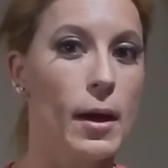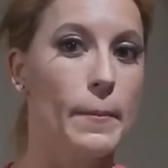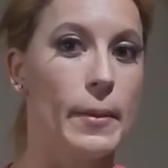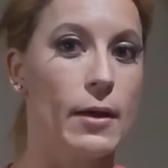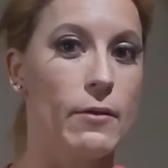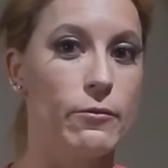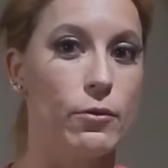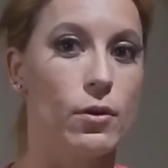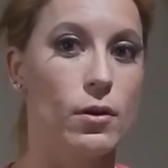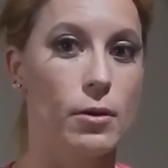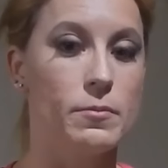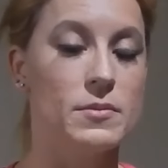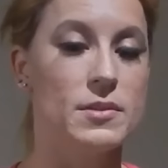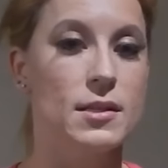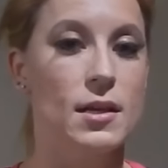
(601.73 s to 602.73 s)
Popeye
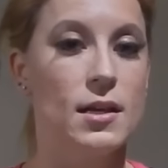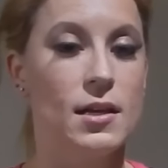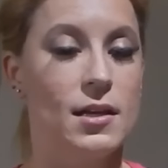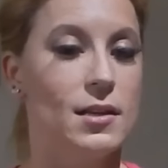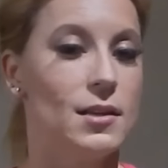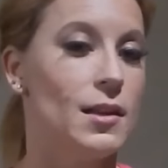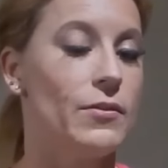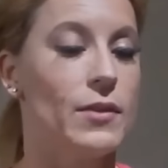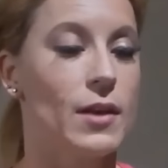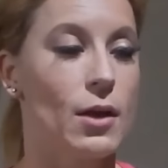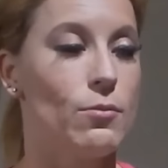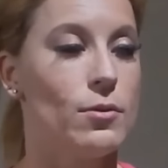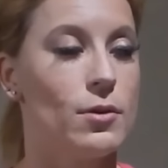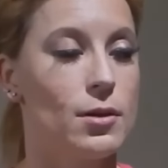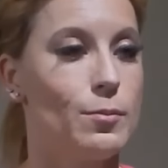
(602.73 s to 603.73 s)
forearms. Not that I
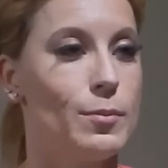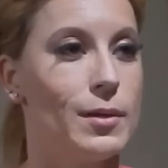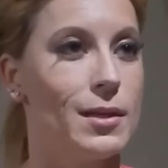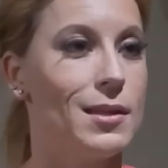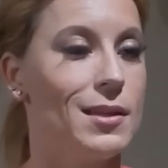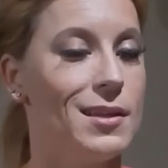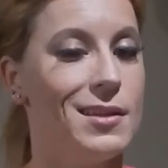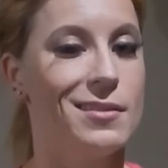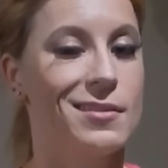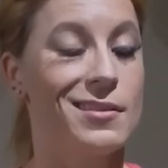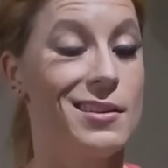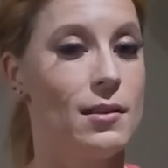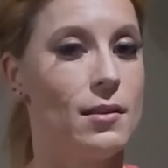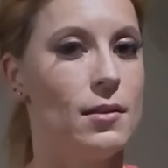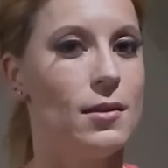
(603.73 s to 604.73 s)
would, but
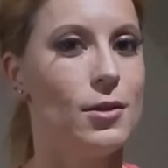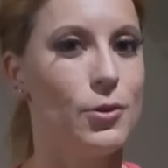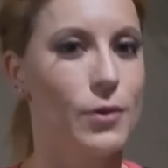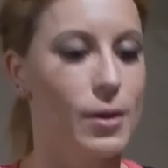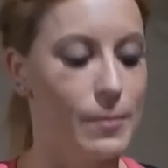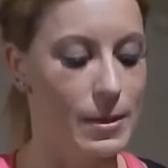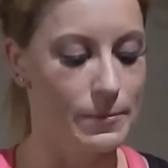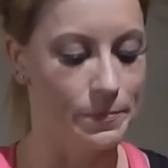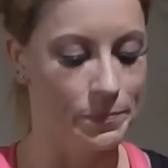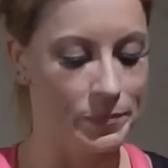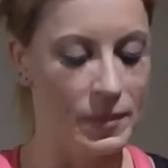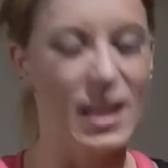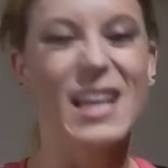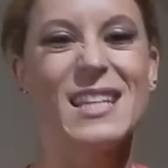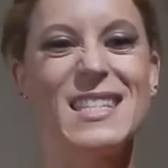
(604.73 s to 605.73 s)
you know what I mean.
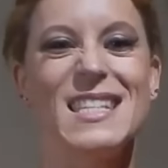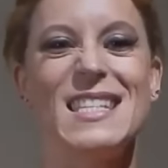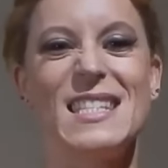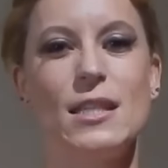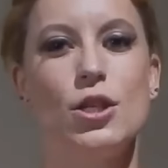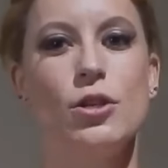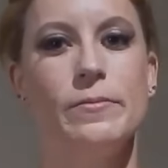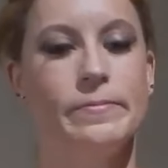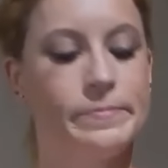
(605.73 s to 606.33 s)
It's easier.